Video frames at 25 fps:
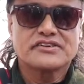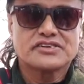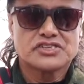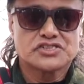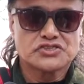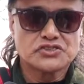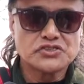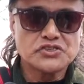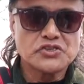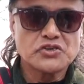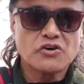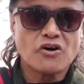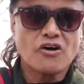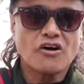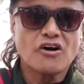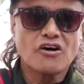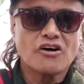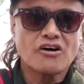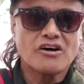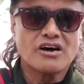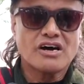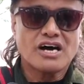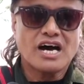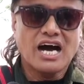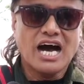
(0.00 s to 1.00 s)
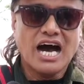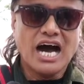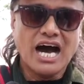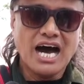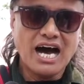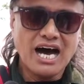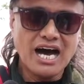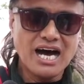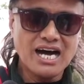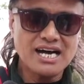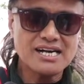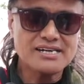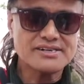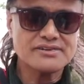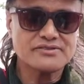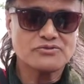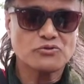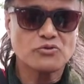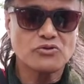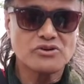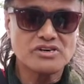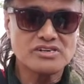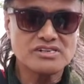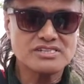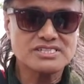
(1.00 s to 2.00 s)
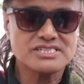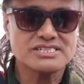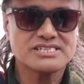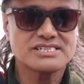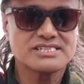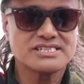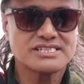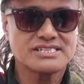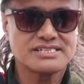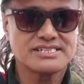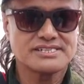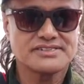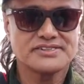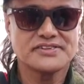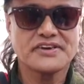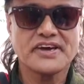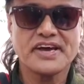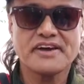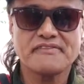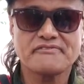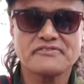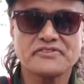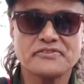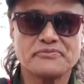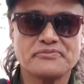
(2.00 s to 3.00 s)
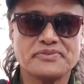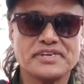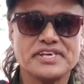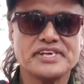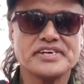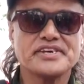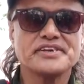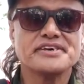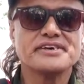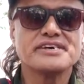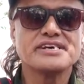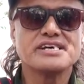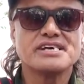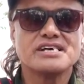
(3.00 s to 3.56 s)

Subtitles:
through your hard work, you have to